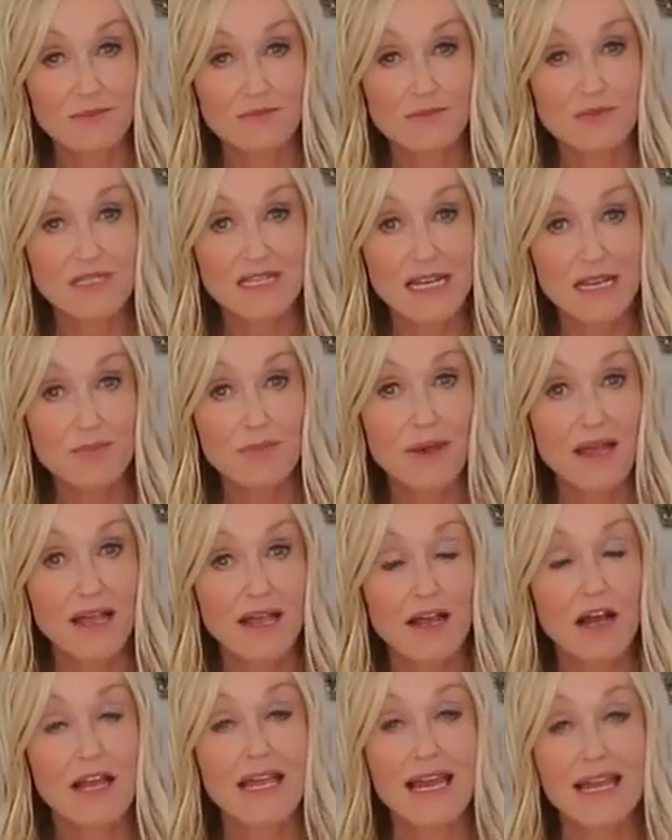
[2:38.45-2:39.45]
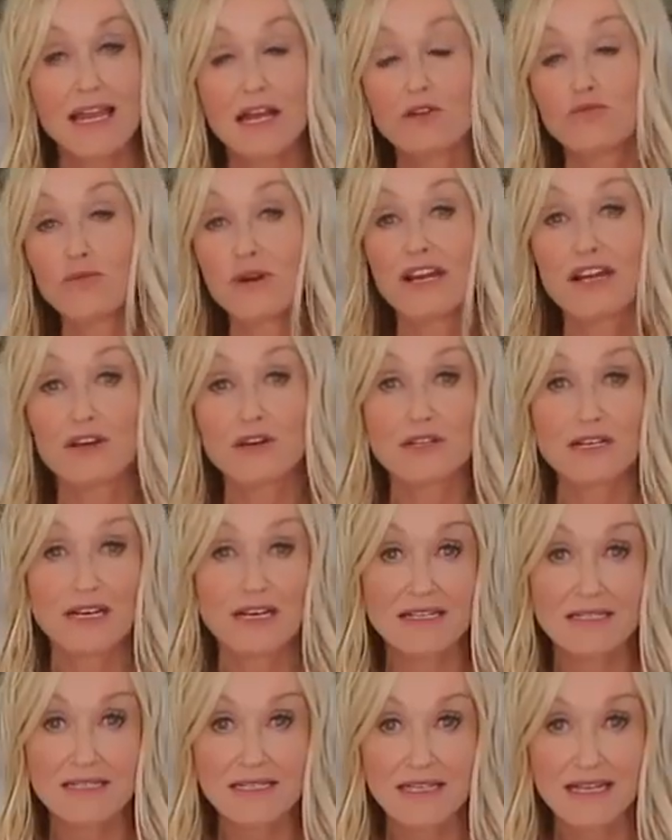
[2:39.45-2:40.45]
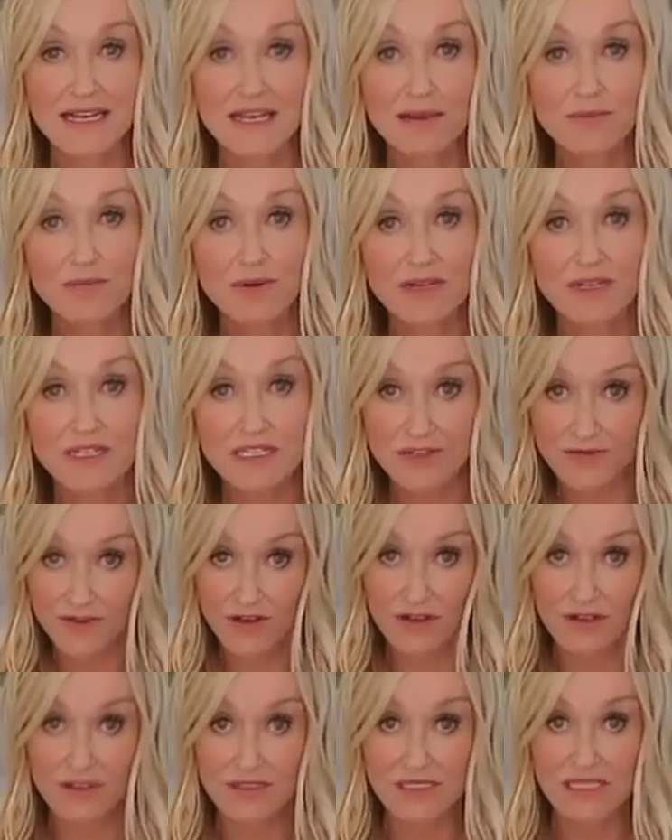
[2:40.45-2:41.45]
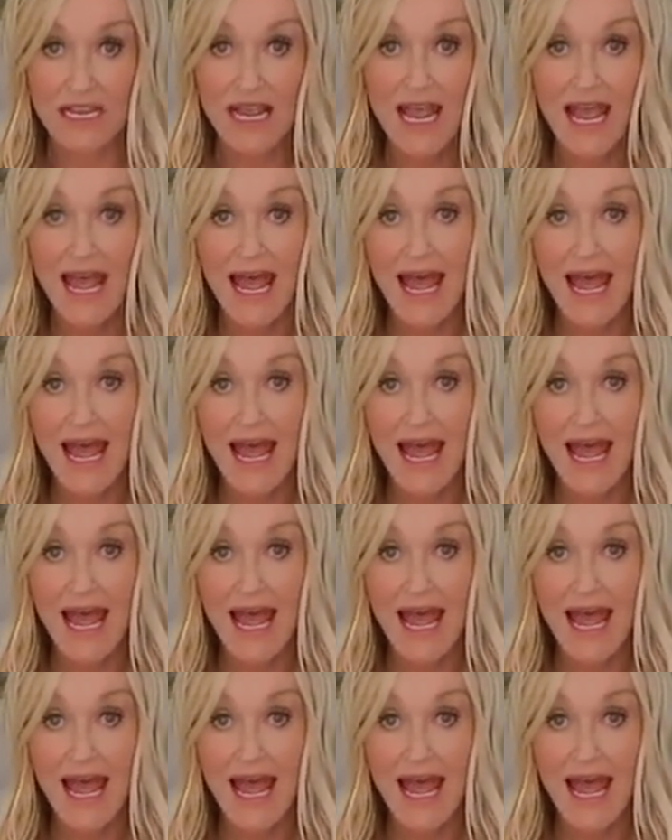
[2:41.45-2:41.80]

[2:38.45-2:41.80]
getting a really good night's sleep difficult.